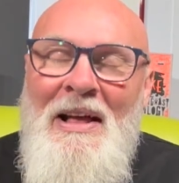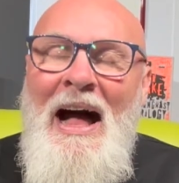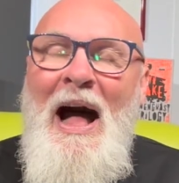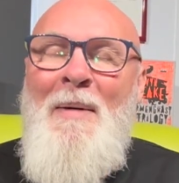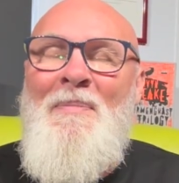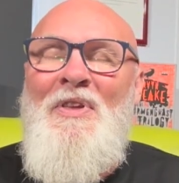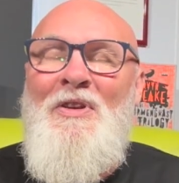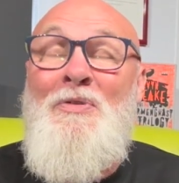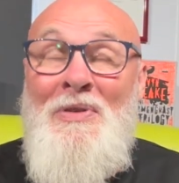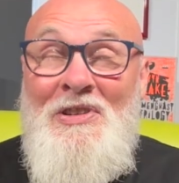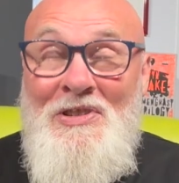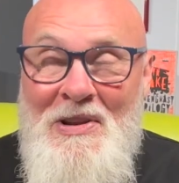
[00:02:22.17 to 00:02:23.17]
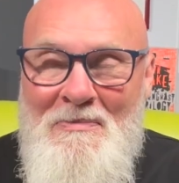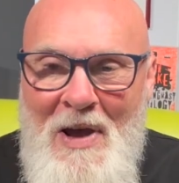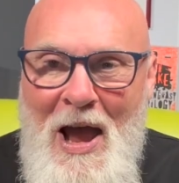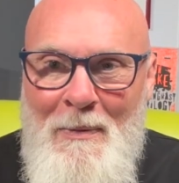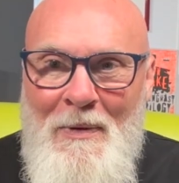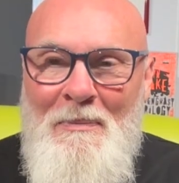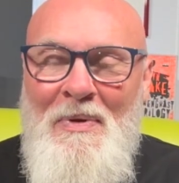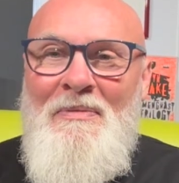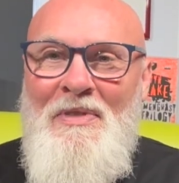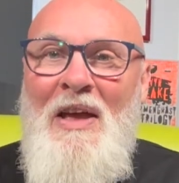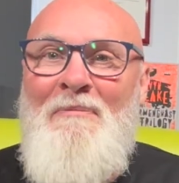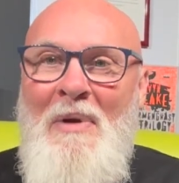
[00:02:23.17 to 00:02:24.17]
the Christian Bible, but
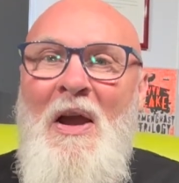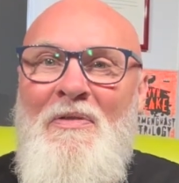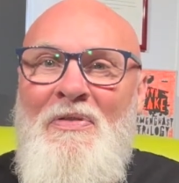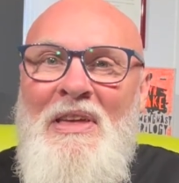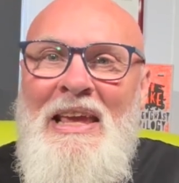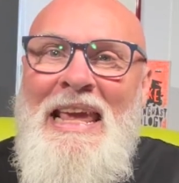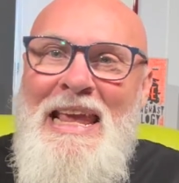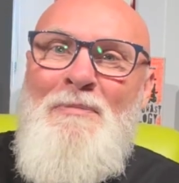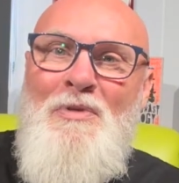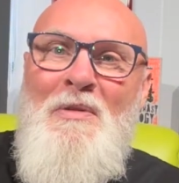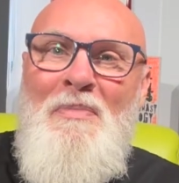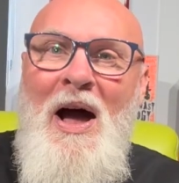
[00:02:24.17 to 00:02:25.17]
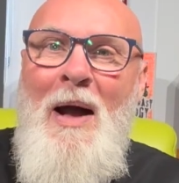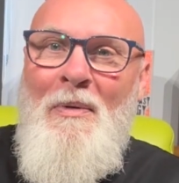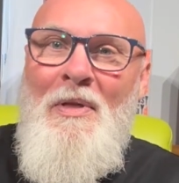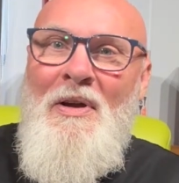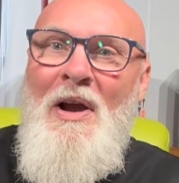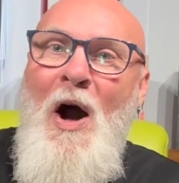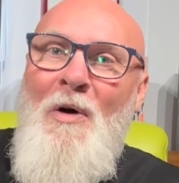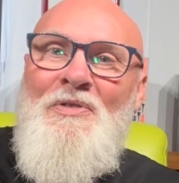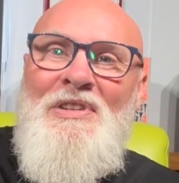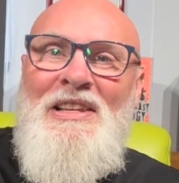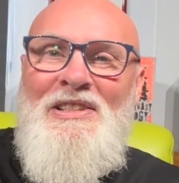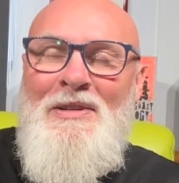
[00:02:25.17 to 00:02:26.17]
that both the Hebrew Bible, the Old
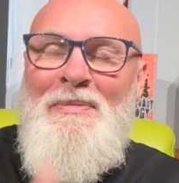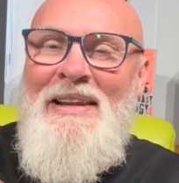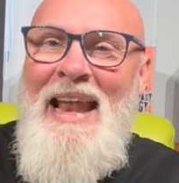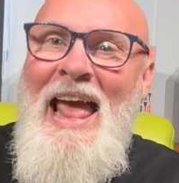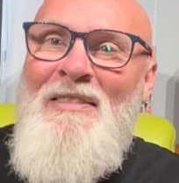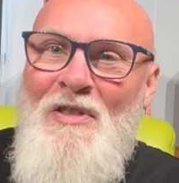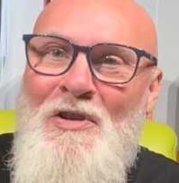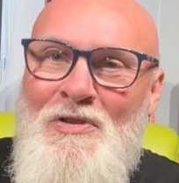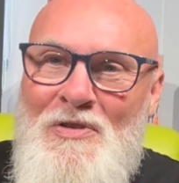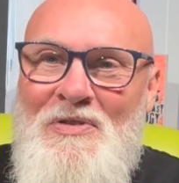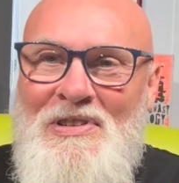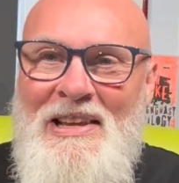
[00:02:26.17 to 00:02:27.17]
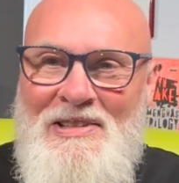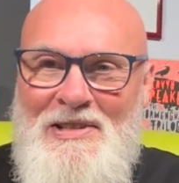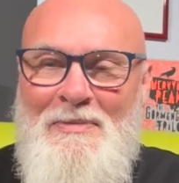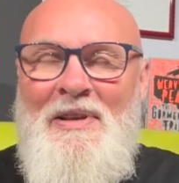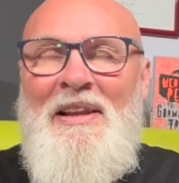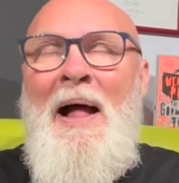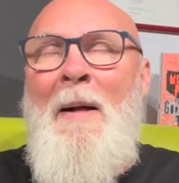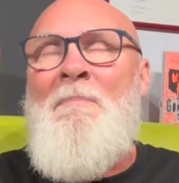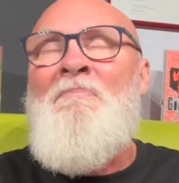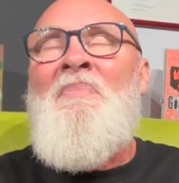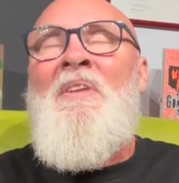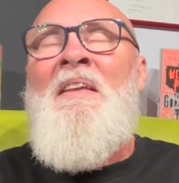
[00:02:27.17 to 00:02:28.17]
Testament, and the New Testament.
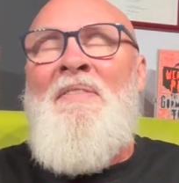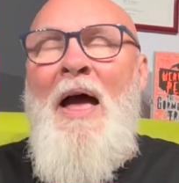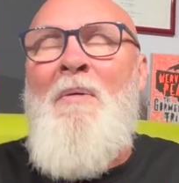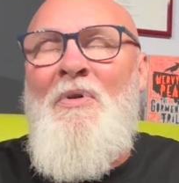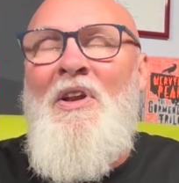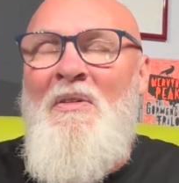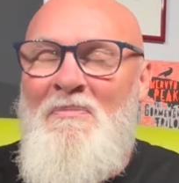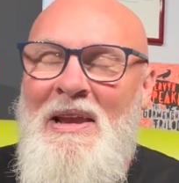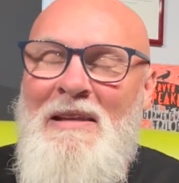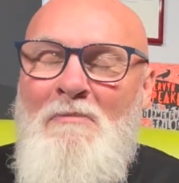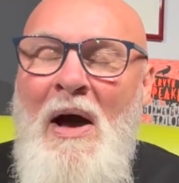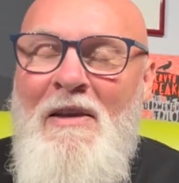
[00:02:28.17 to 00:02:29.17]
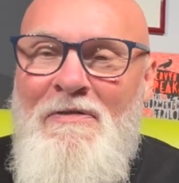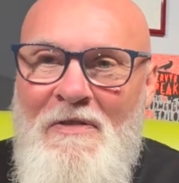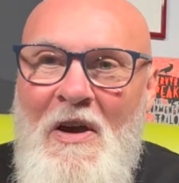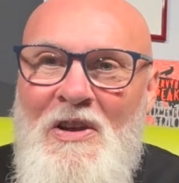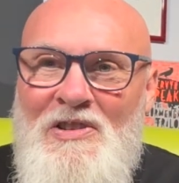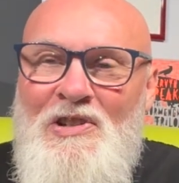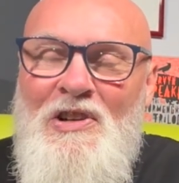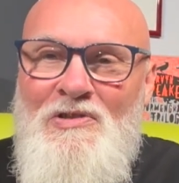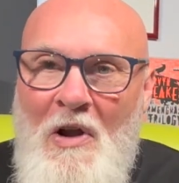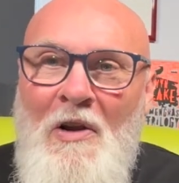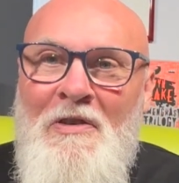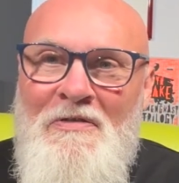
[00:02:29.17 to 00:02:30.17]
That would have been my first
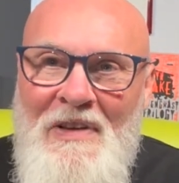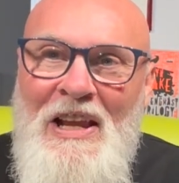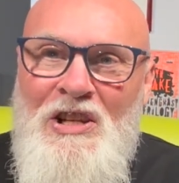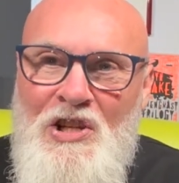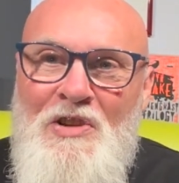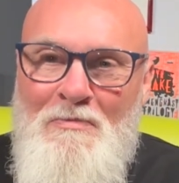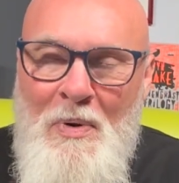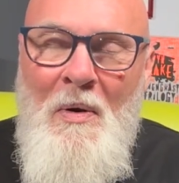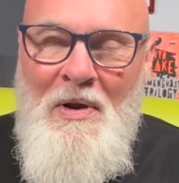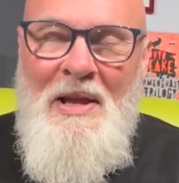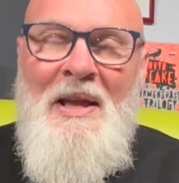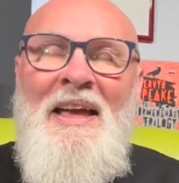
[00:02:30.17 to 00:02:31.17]
nonfiction book.